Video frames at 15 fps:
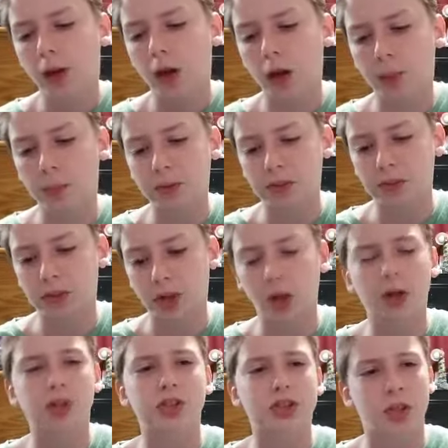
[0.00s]
Uh, but there
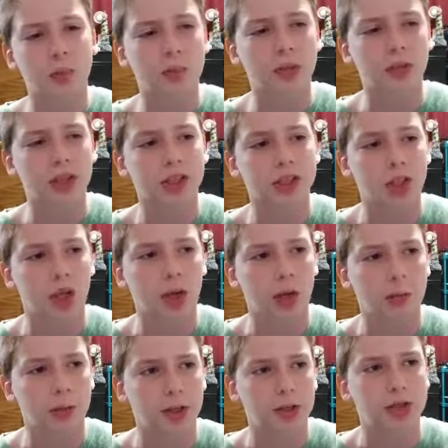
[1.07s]
is some things on
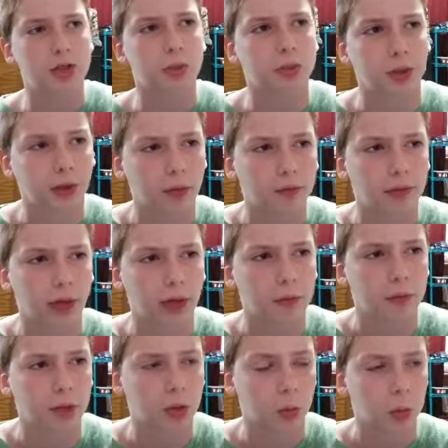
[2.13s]
Iron Man's suit that are very,
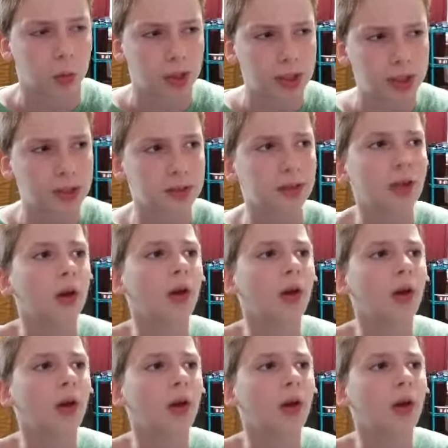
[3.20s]
very weak.